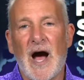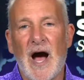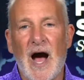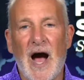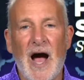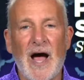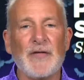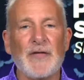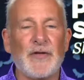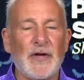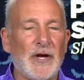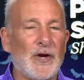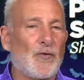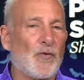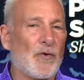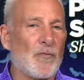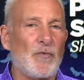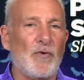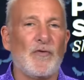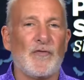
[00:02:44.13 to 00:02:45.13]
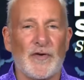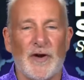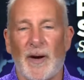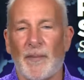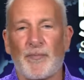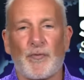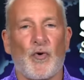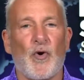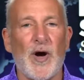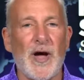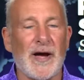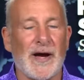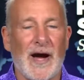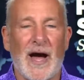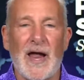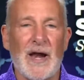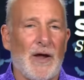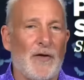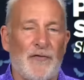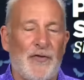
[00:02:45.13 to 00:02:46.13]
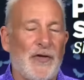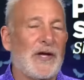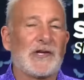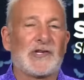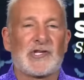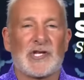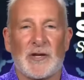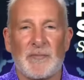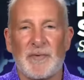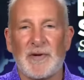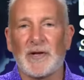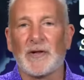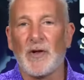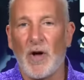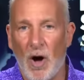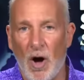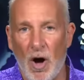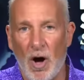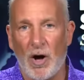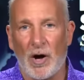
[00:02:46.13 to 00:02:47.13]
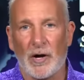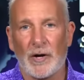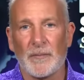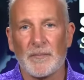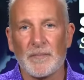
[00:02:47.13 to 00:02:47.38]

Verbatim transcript: I think we're moving up quick. I don't think it's going to be long